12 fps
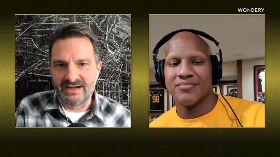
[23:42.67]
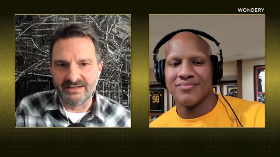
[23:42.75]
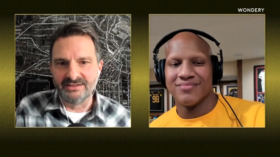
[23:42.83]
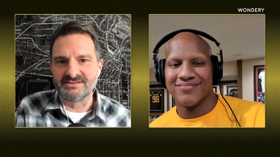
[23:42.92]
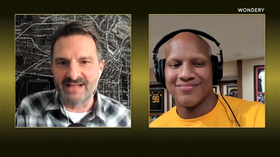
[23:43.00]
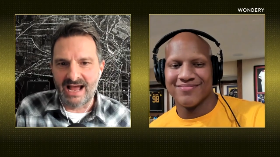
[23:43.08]
Speaker 1: on
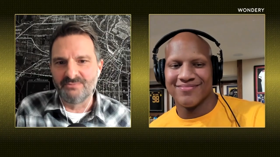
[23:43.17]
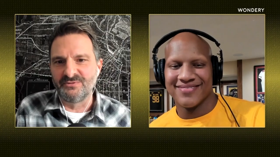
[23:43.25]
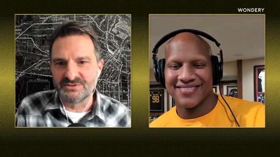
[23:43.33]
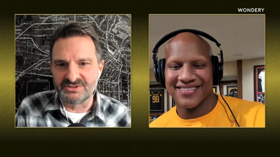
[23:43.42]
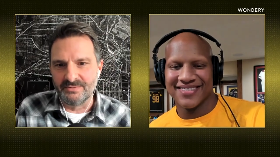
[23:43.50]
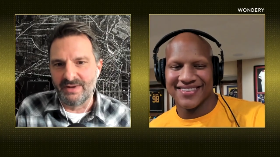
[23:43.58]
here. It's time
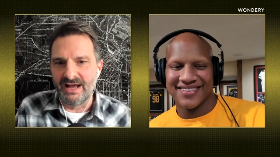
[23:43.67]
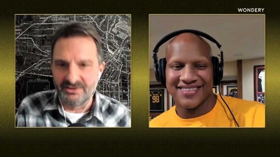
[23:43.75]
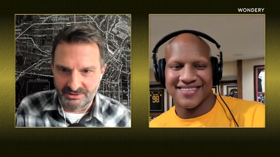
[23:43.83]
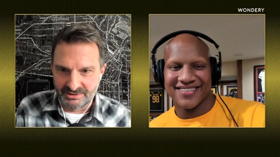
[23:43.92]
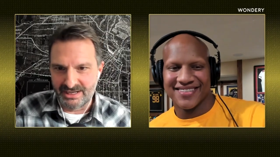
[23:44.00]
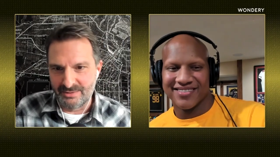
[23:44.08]
for some
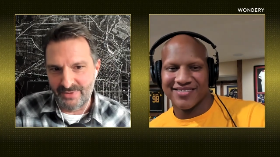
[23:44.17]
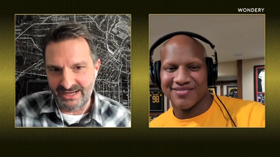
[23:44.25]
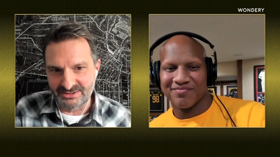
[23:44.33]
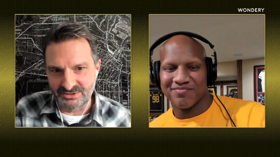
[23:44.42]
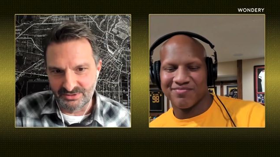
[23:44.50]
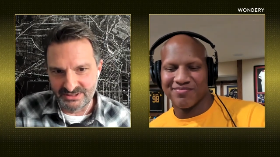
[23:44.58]
other
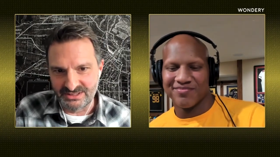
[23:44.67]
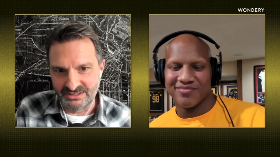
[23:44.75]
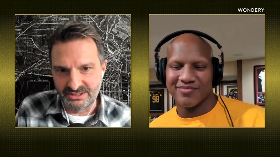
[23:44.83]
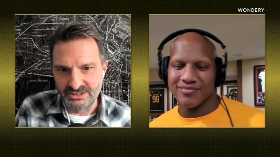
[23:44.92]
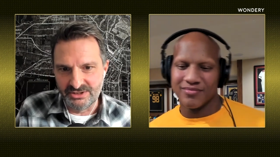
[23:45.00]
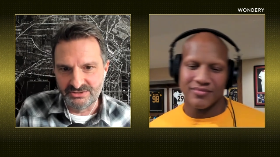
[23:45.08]
comeback stories
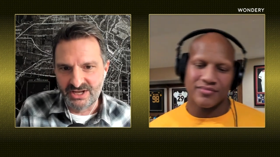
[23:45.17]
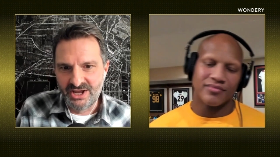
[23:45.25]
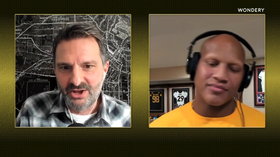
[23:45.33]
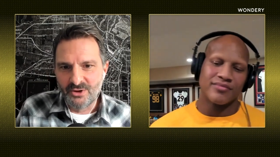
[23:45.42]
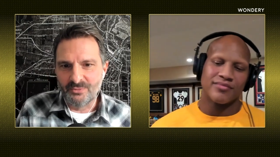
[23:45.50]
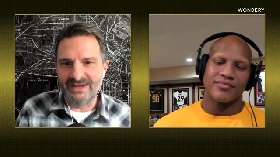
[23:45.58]
in the news.
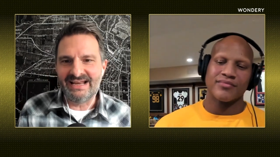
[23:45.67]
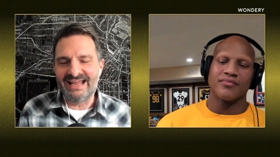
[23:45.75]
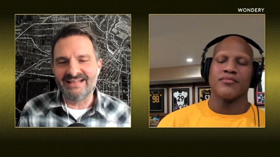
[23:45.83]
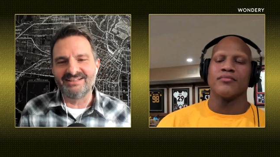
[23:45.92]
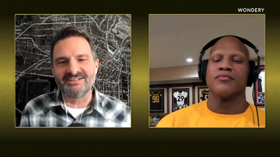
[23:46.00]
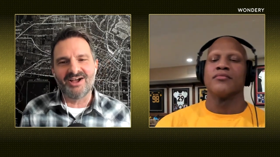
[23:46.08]
We
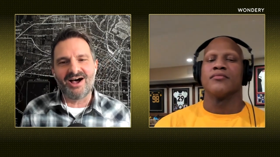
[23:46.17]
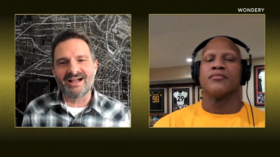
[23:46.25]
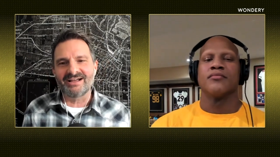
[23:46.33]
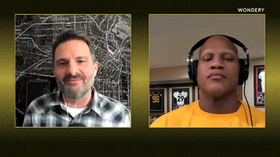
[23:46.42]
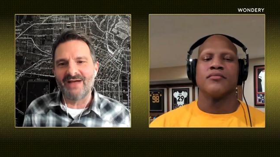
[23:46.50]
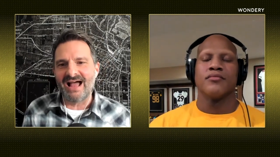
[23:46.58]
need to
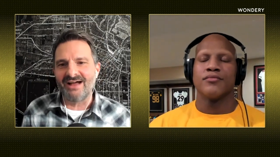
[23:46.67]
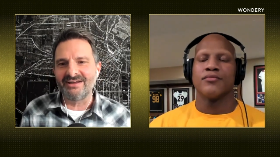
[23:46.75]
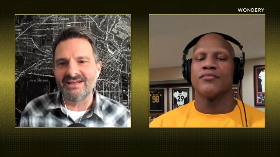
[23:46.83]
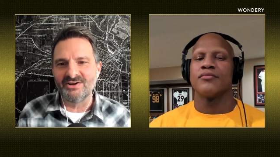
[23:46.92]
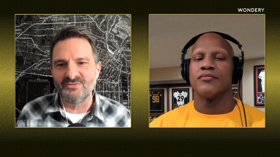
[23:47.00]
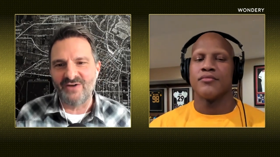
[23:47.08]
talk
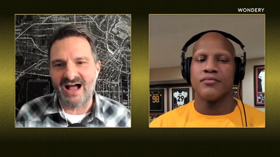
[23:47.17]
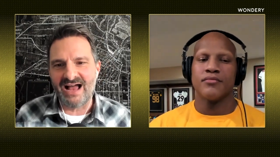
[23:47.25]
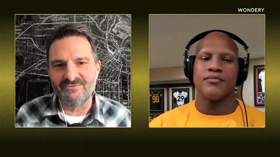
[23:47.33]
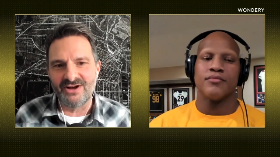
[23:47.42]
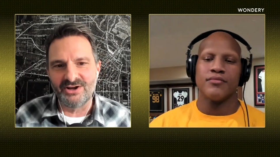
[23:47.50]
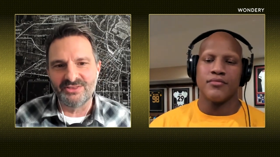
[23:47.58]
about here,
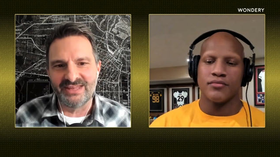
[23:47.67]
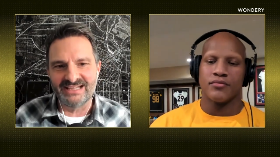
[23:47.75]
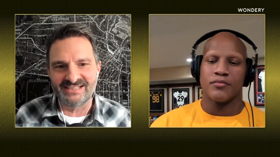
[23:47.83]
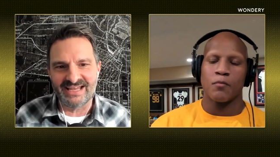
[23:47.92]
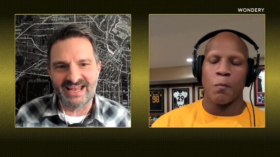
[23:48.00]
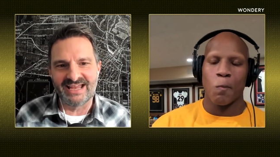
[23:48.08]
5-0.
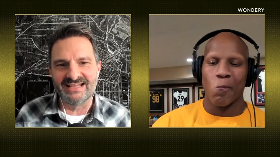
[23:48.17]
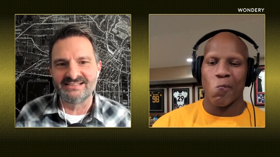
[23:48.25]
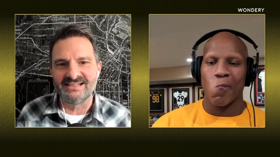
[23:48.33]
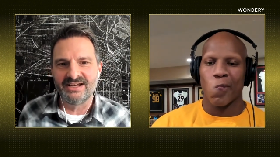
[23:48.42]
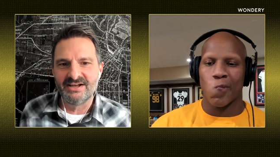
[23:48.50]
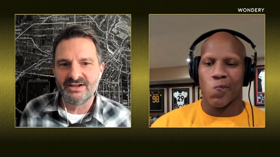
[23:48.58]
This
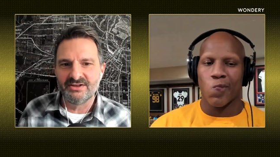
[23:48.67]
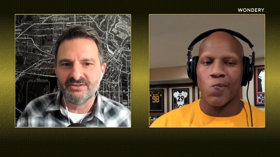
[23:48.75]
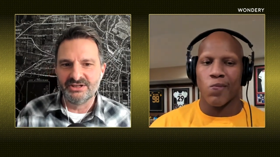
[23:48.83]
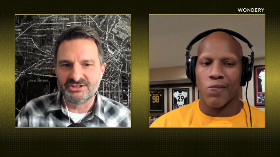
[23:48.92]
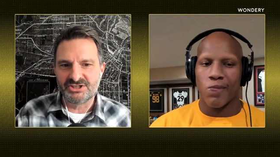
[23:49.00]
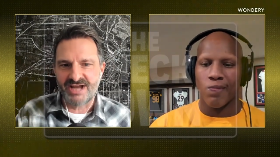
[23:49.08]
is
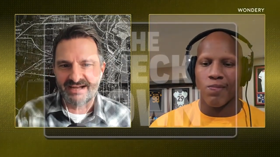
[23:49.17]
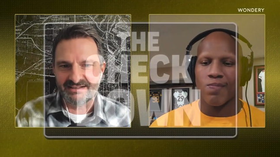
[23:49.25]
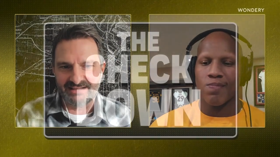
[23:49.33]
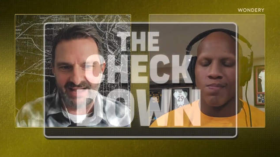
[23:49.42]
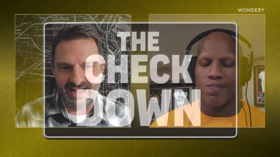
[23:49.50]
the check